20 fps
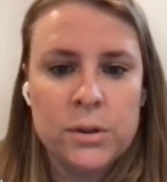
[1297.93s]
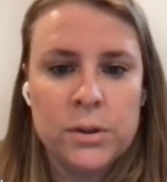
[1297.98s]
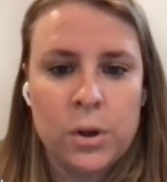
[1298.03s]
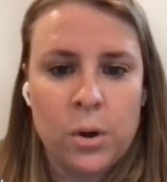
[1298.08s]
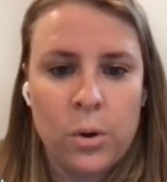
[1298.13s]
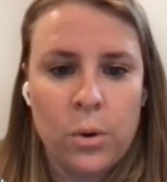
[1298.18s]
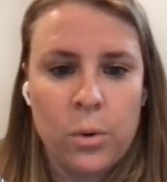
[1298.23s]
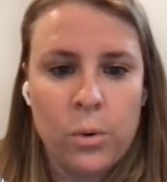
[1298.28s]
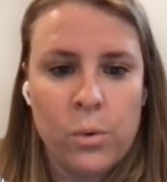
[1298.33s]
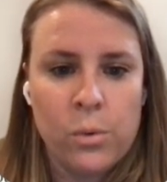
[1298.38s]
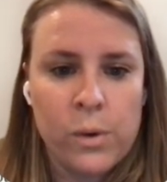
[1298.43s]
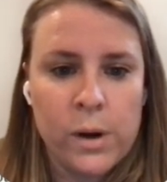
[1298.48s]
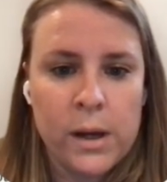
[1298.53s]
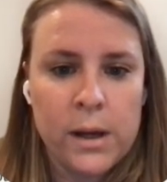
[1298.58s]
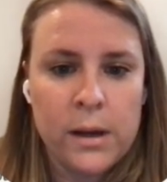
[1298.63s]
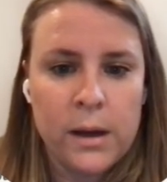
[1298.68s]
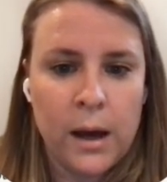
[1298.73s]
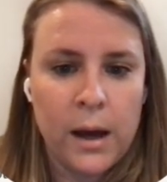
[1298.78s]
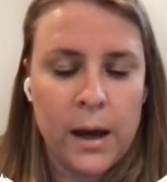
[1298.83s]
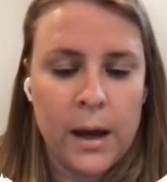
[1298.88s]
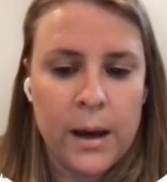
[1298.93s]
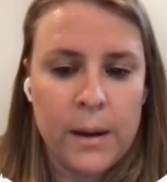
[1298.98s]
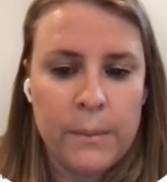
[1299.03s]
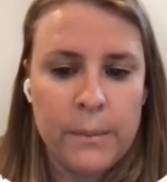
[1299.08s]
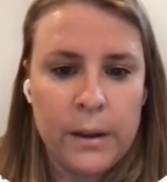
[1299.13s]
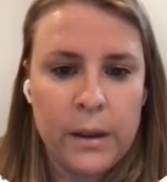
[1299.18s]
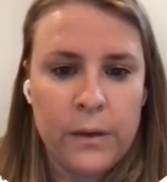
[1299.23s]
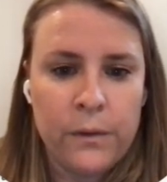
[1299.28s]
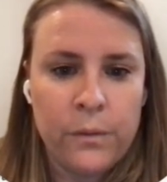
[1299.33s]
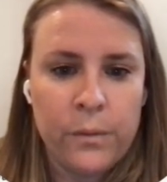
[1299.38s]
So,
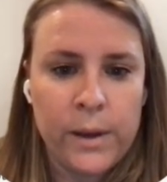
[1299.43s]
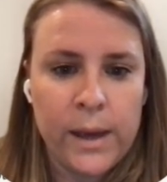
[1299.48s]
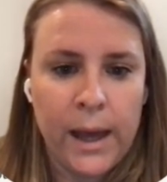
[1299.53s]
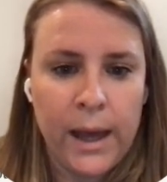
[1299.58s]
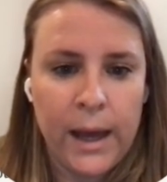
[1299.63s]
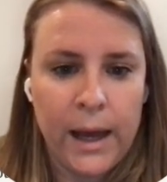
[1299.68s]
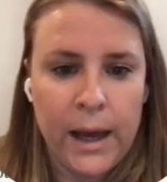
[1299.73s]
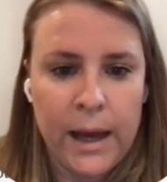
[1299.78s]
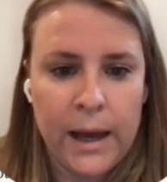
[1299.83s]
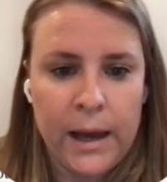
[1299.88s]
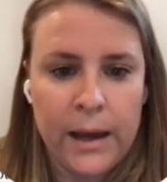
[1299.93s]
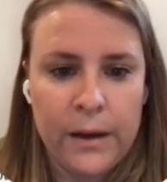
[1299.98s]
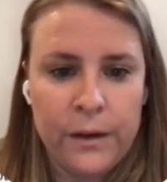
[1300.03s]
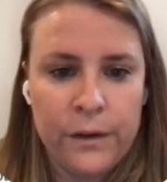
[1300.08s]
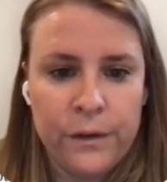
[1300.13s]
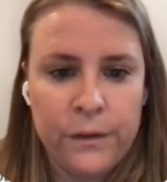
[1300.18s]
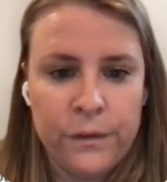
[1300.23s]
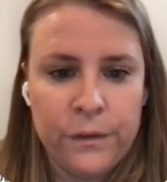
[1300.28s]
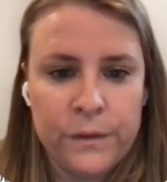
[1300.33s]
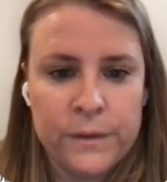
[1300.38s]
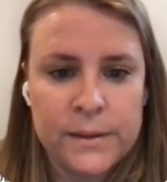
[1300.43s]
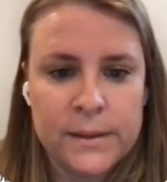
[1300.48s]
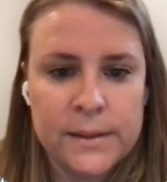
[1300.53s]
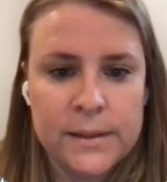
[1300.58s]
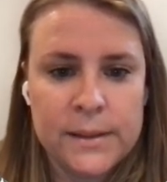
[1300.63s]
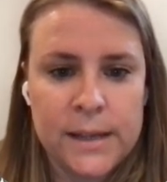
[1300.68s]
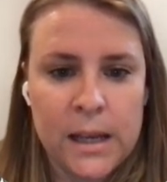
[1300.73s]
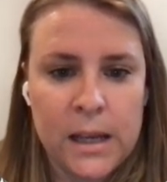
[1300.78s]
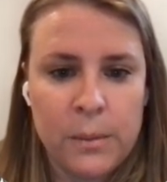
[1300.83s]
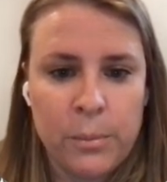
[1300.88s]
if we have
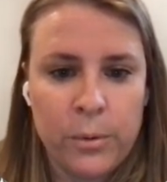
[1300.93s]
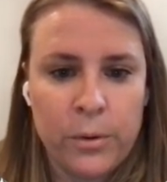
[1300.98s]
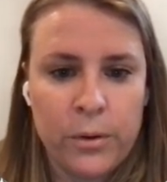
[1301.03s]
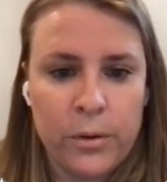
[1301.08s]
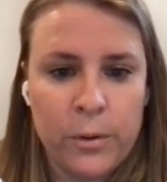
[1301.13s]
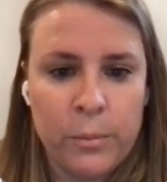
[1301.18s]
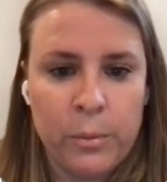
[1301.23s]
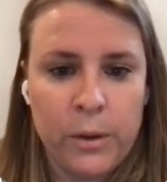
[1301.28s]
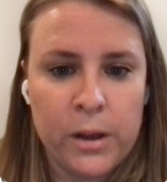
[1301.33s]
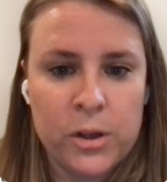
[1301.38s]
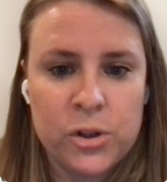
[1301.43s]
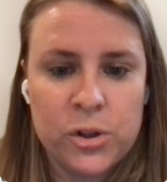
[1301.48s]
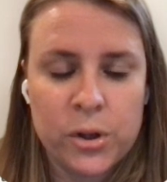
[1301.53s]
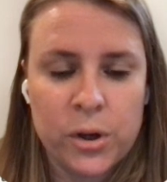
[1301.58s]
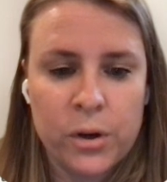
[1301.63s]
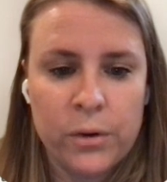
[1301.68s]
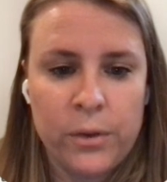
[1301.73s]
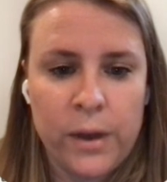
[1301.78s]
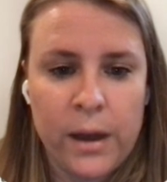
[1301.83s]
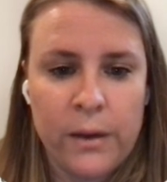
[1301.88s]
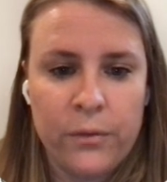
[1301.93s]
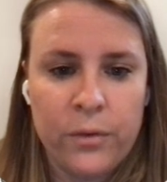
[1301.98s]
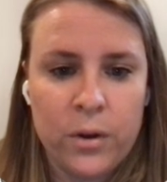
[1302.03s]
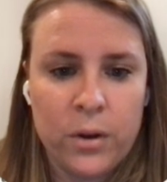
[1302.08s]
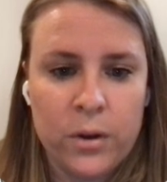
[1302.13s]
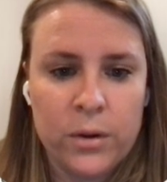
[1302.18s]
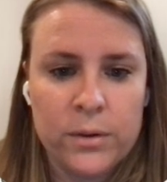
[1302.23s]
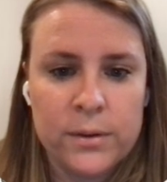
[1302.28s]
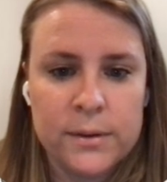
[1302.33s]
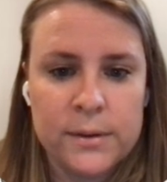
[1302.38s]
stable blood sugar
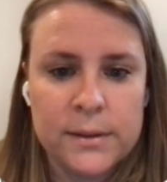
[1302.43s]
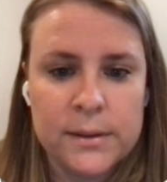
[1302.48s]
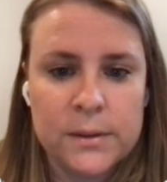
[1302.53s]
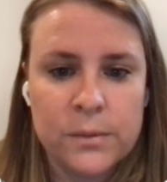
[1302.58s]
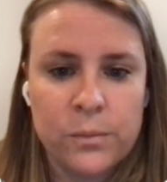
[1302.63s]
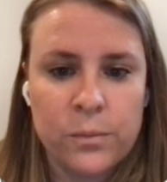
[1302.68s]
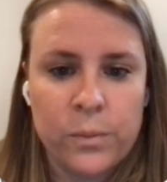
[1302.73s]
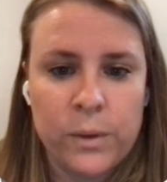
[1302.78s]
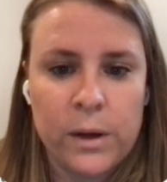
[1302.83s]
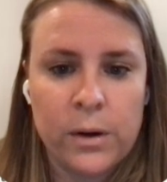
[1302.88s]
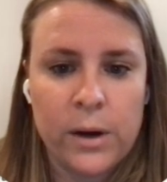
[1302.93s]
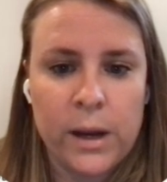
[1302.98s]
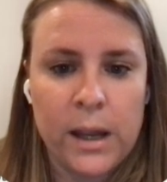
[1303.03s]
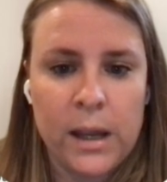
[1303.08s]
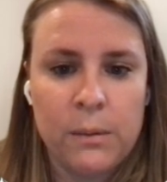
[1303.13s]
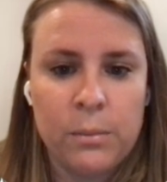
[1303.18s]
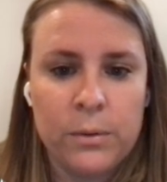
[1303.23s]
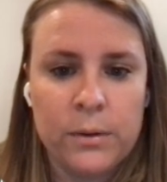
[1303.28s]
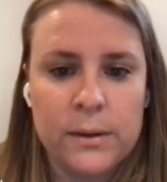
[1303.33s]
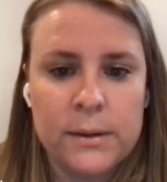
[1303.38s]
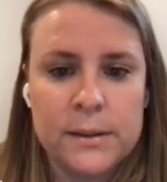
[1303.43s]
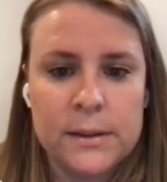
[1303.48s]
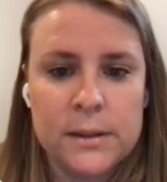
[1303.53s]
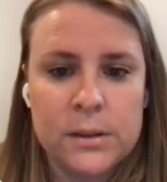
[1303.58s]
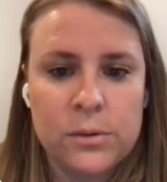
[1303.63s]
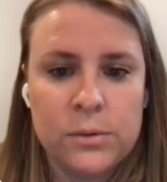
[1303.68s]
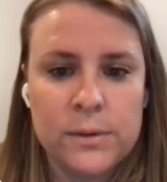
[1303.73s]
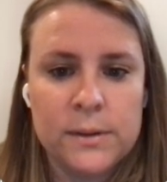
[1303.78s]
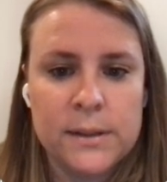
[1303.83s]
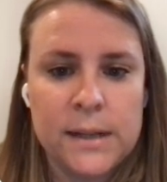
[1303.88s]
levels, we are able
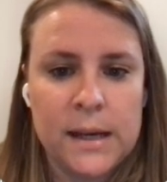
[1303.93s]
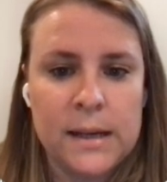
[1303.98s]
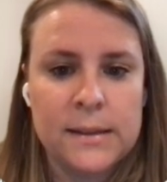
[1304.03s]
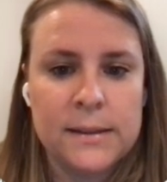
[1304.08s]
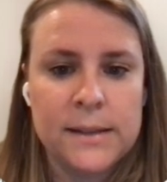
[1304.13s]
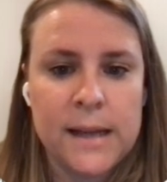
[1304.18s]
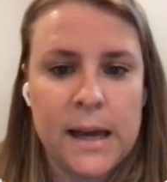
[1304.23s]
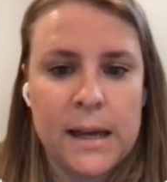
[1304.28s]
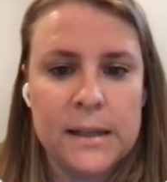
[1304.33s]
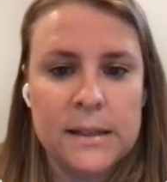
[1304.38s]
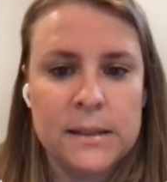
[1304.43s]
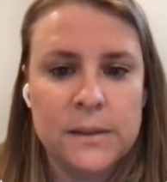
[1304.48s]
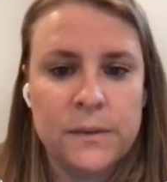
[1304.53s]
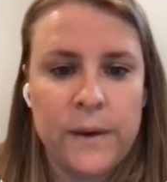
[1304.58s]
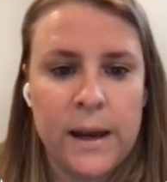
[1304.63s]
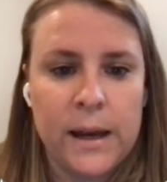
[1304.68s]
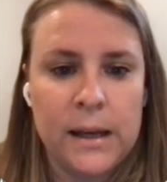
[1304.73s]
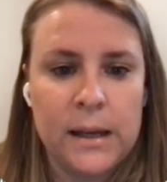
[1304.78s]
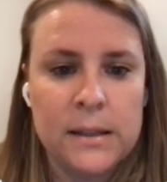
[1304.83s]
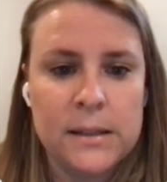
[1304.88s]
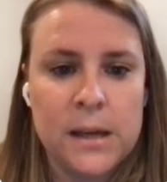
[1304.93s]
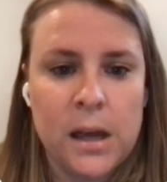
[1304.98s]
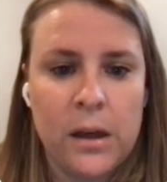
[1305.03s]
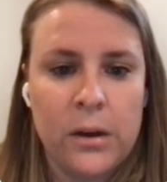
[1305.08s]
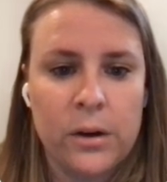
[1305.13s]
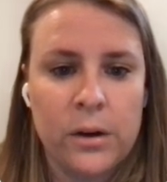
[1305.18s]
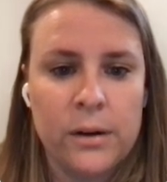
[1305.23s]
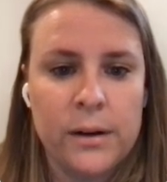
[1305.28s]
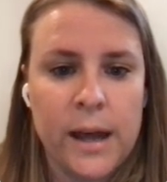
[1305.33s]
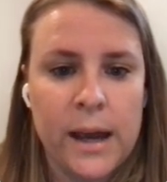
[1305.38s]
to stay satisfied
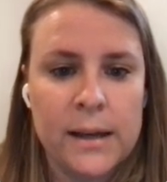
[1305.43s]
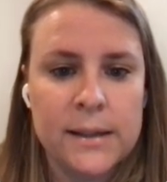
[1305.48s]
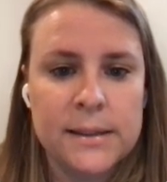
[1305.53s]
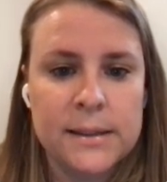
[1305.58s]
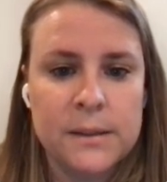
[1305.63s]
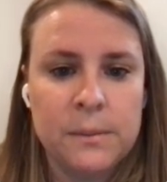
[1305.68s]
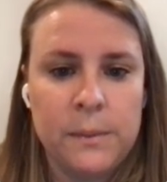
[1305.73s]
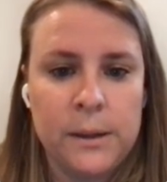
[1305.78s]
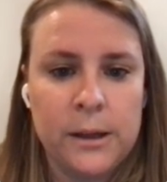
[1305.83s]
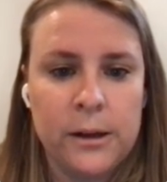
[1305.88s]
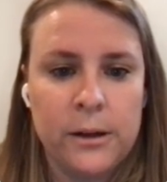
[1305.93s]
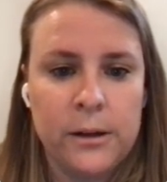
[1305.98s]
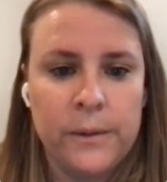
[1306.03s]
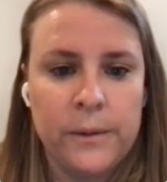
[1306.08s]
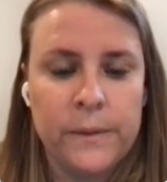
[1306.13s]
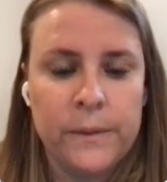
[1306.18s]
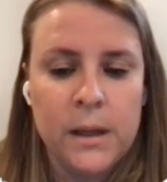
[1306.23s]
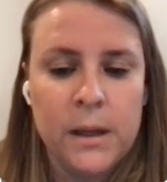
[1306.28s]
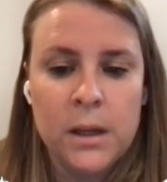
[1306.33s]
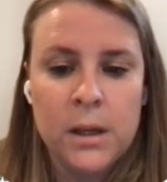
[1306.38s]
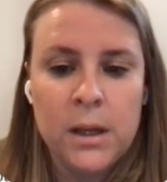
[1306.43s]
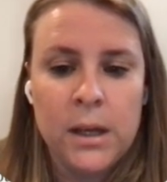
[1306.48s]
until our next meal.